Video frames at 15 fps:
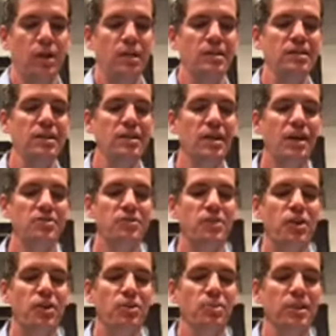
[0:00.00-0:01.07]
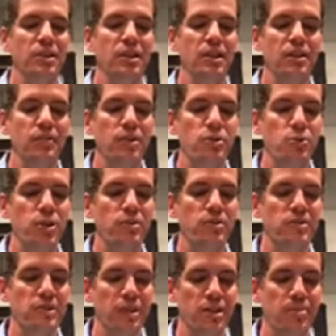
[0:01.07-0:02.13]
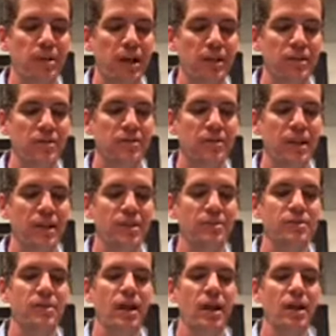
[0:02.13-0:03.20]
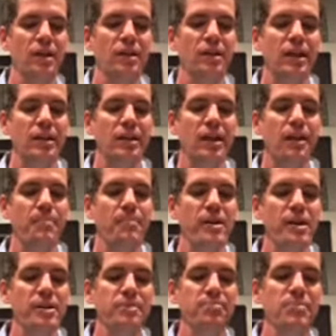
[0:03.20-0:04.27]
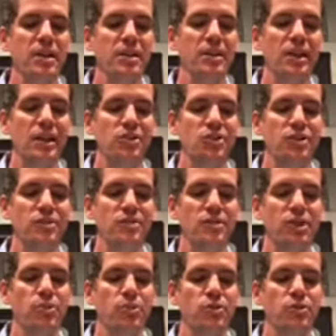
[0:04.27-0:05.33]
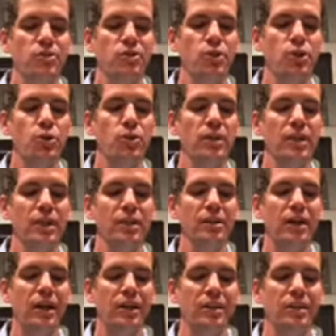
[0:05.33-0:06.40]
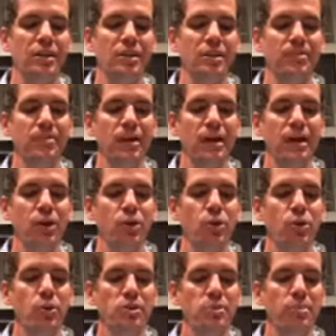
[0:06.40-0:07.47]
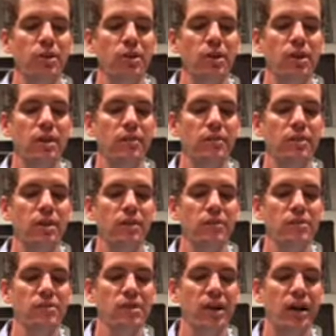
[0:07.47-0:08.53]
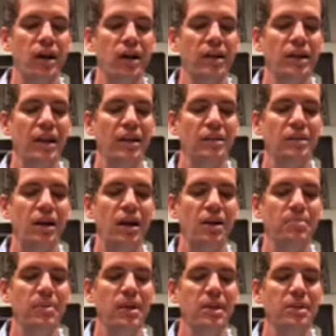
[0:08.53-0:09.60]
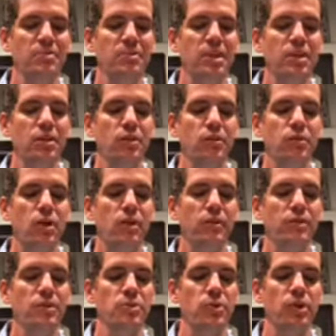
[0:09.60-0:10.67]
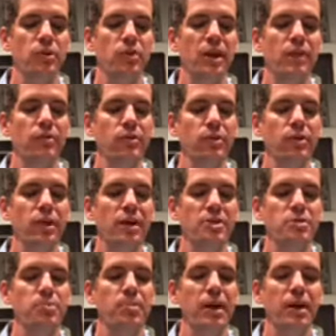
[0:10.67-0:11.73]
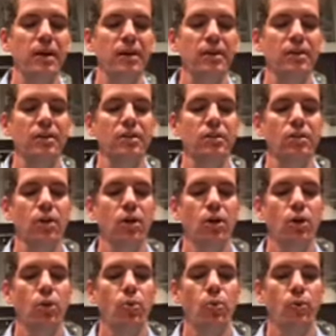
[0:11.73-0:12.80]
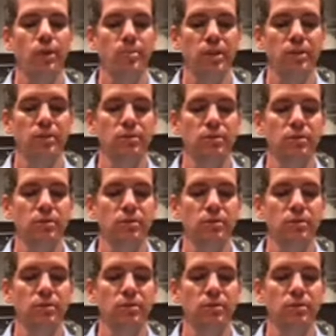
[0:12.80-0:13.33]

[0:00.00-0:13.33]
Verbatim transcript: Did not Solomon the king of Israel sin by these things? Yet among many nations there was no king like him who was beloved of his God, and God made him king over all of Israel. Nevertheless, pagan women